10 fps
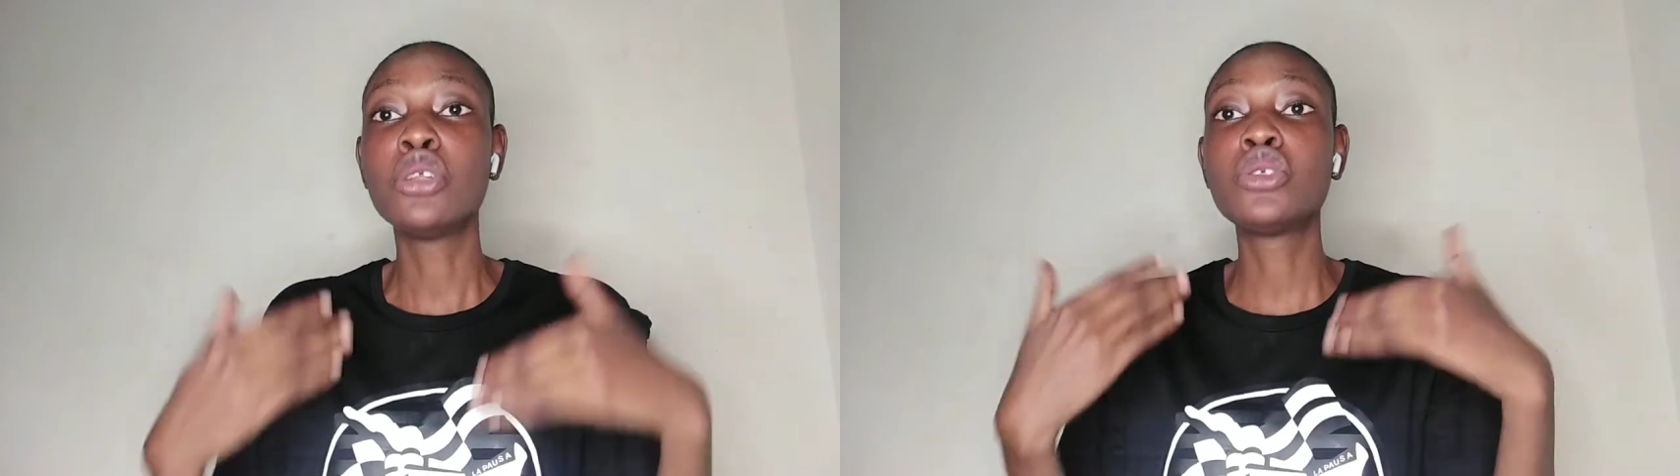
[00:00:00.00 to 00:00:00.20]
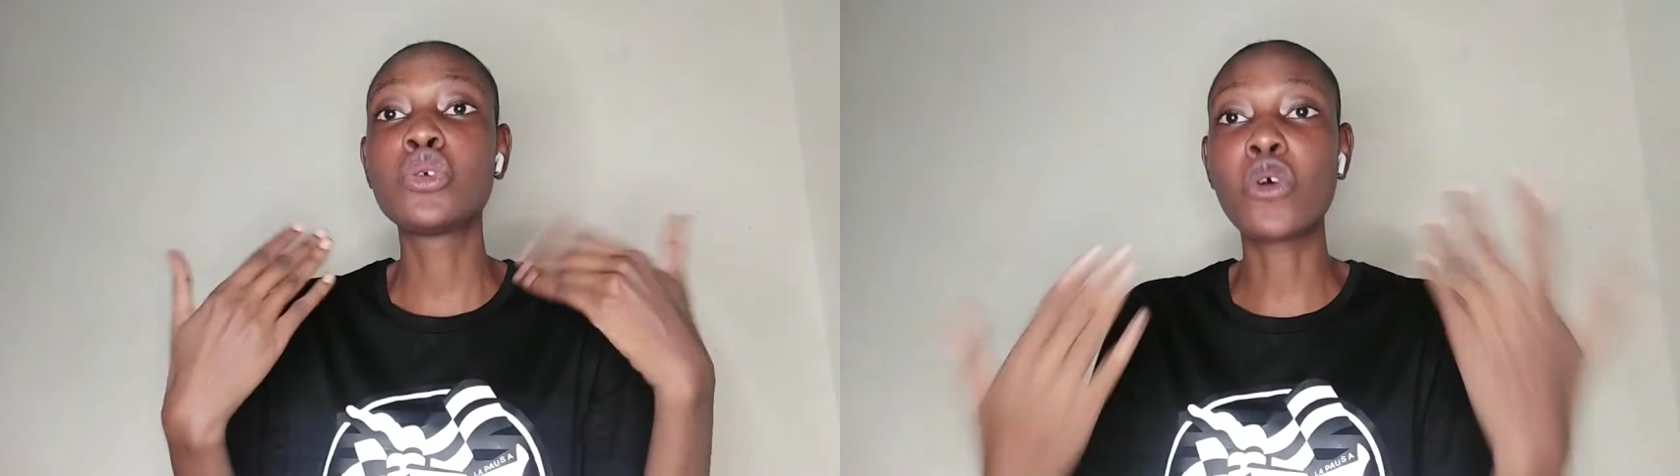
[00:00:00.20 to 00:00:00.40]

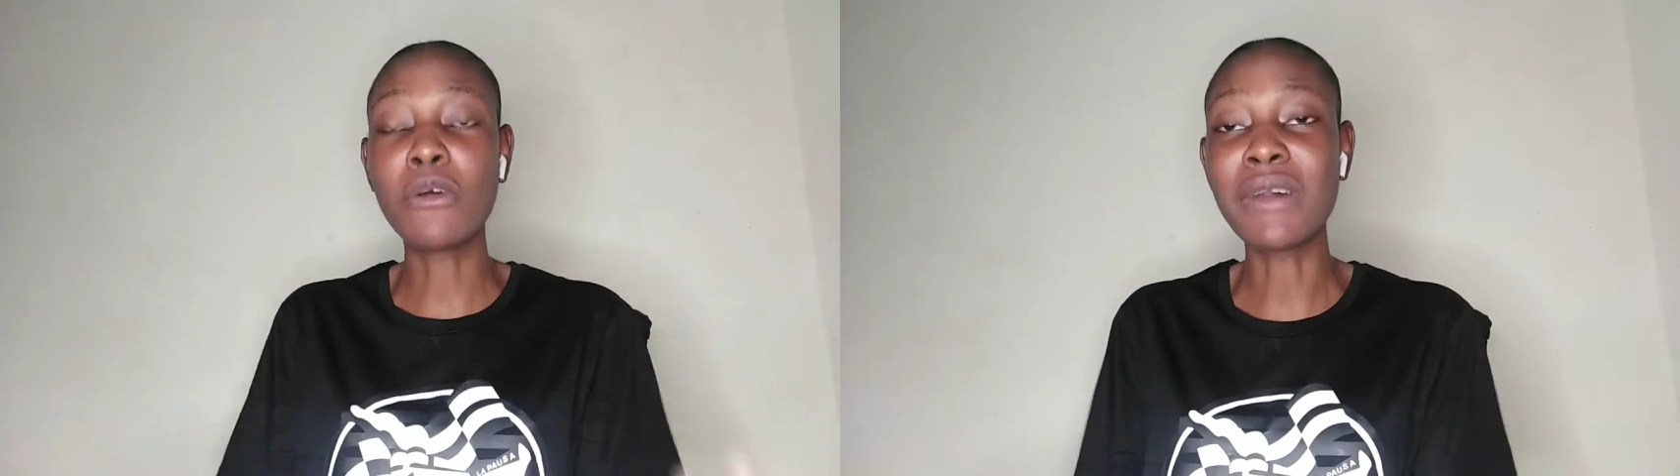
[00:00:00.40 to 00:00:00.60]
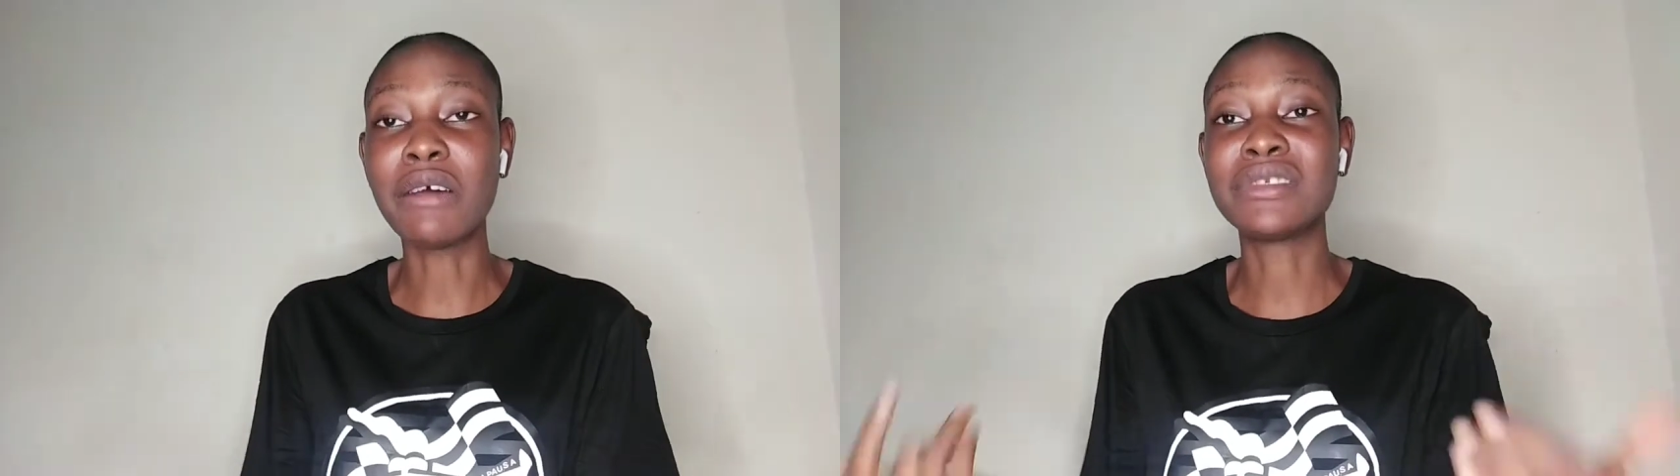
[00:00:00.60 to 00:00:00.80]
to
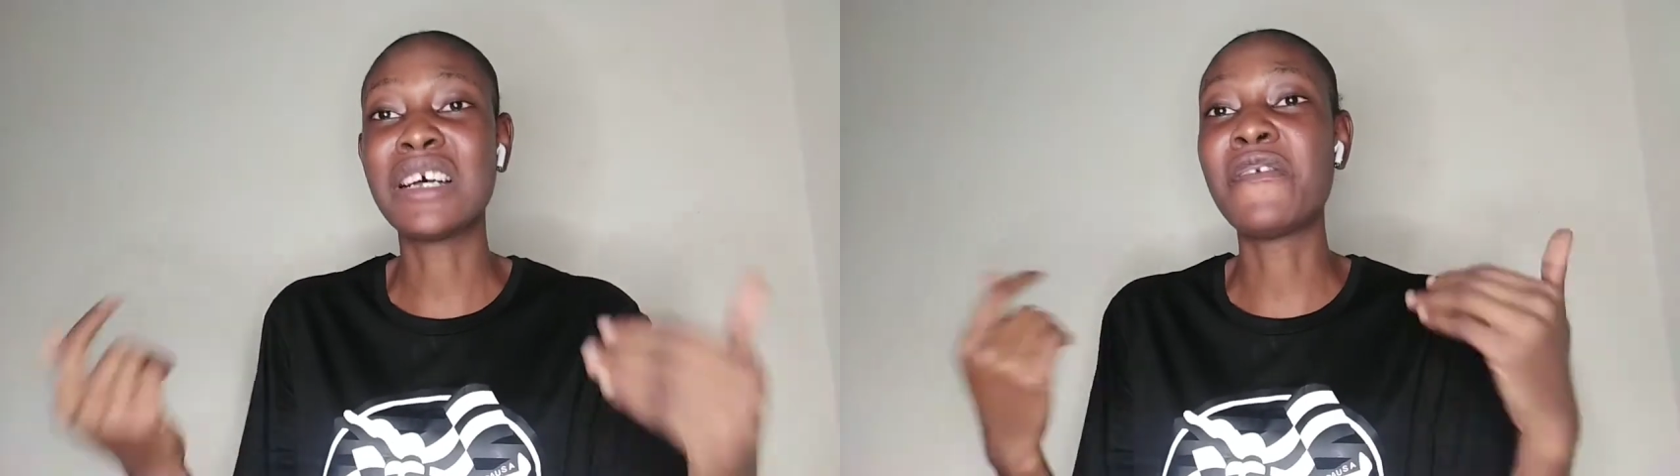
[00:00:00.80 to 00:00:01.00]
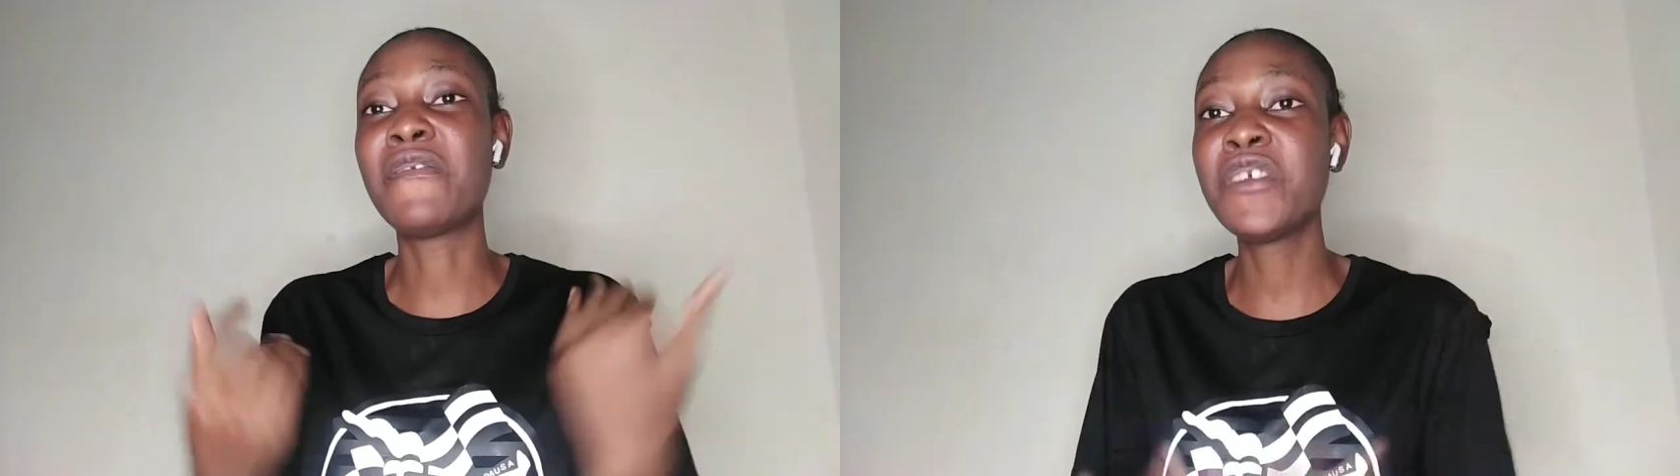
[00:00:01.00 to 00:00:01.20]
come out
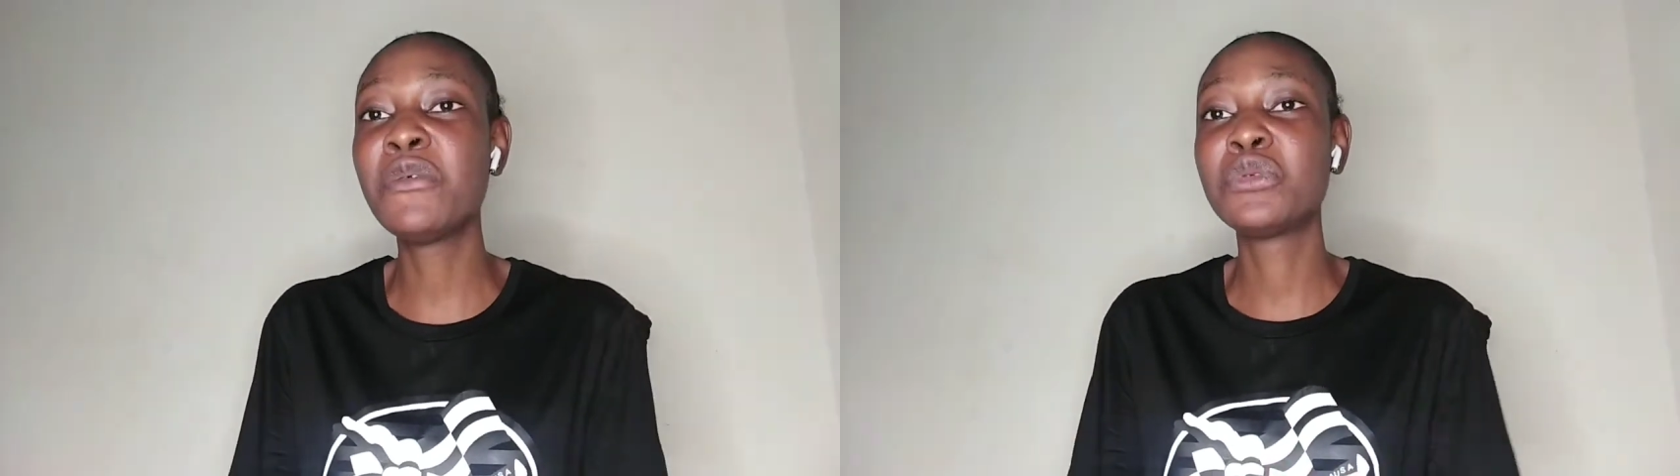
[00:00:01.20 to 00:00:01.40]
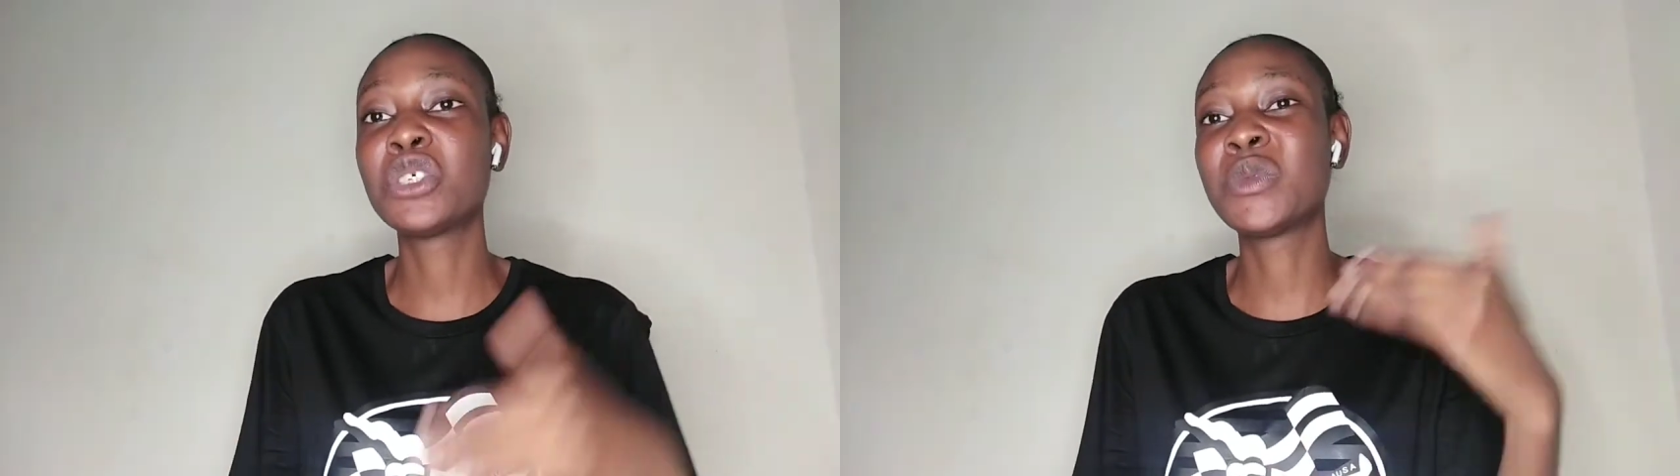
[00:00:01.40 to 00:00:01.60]
and fill
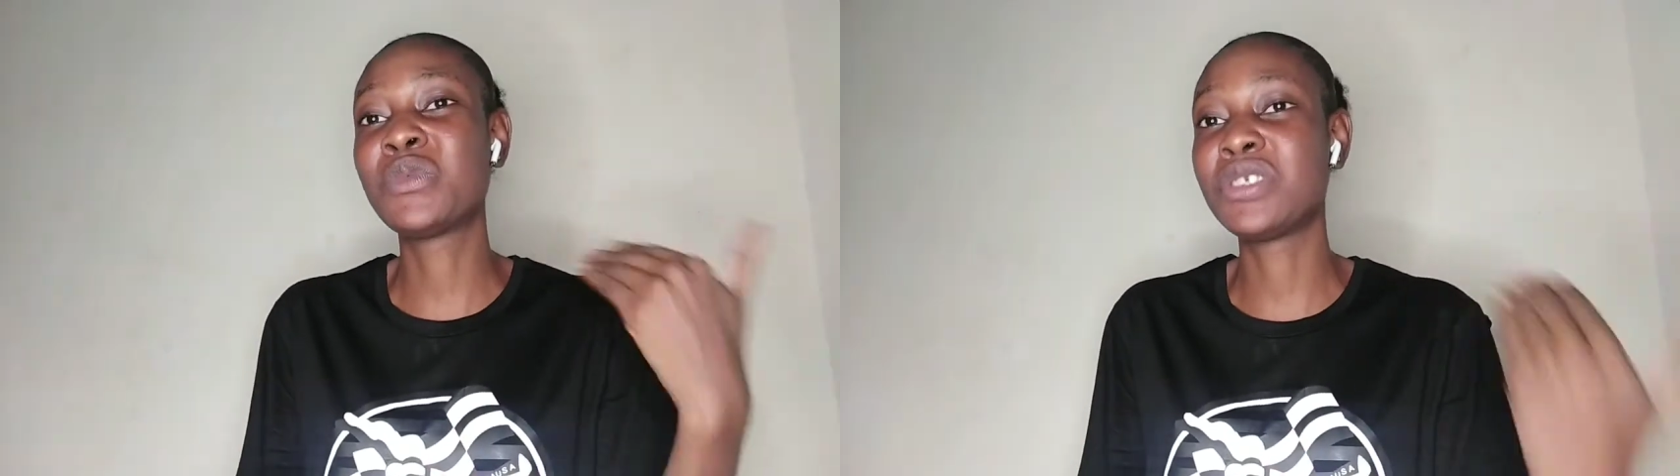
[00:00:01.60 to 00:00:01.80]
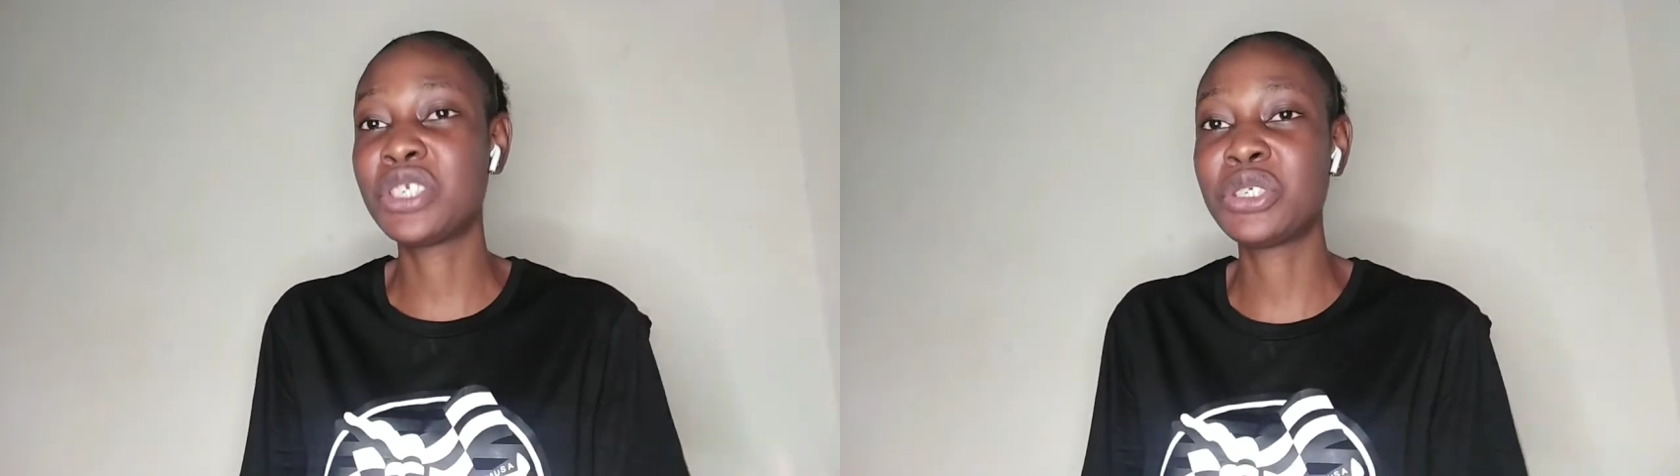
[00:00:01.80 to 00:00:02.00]
those
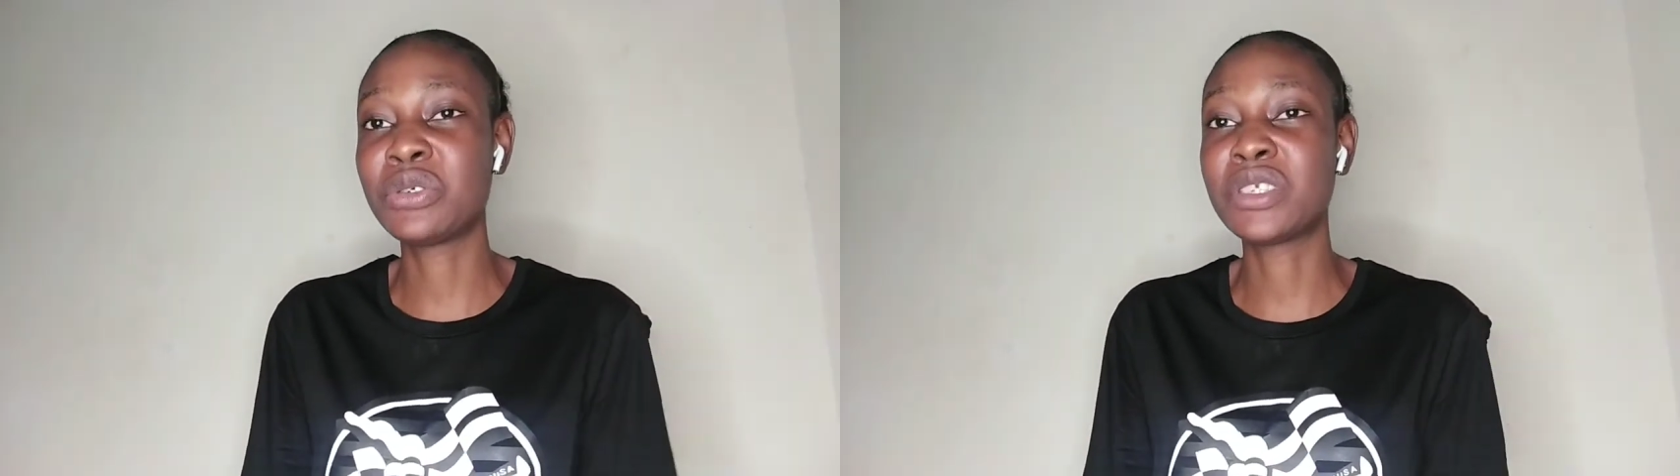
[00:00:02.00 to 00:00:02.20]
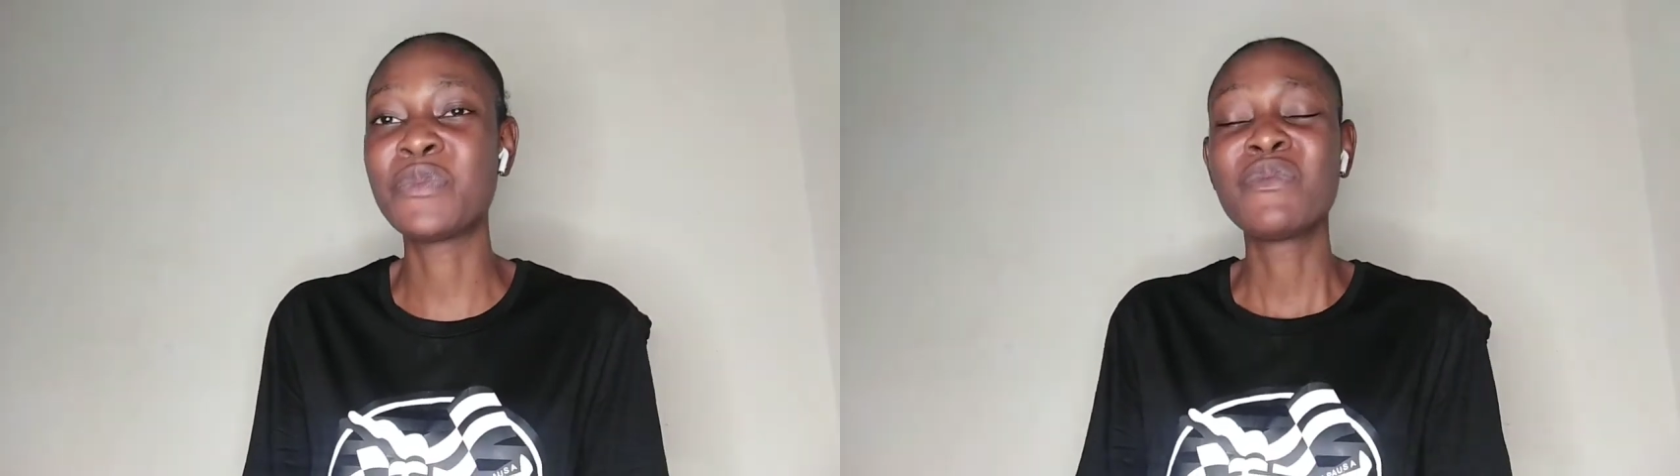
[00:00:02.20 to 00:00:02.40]

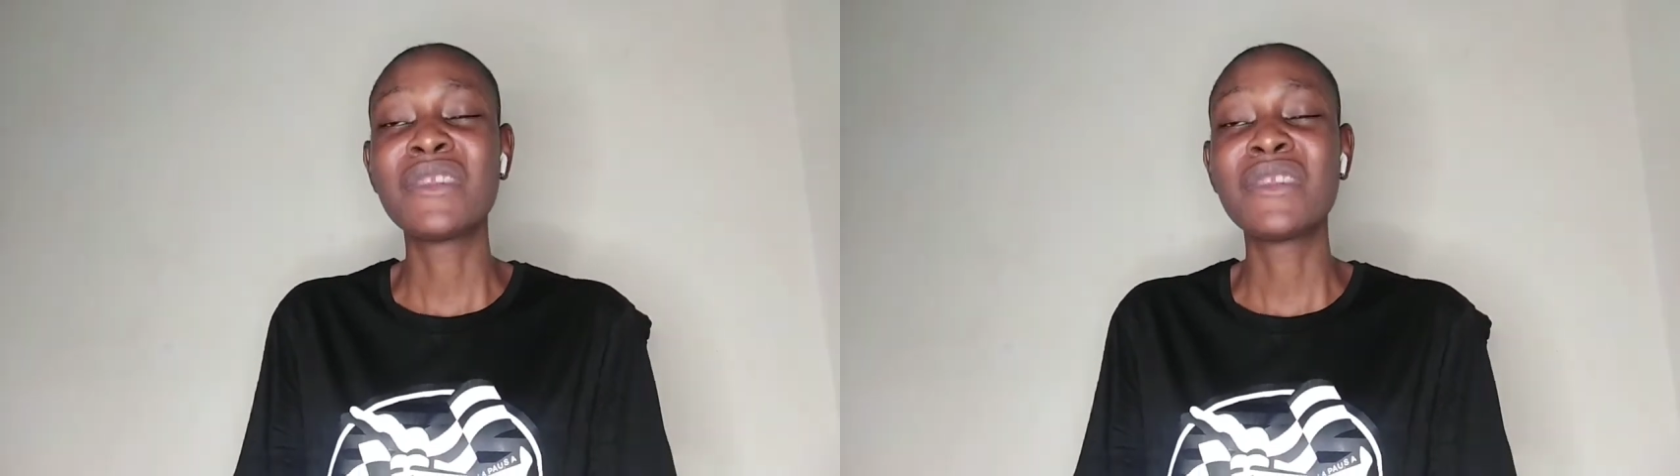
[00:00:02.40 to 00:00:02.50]
positions.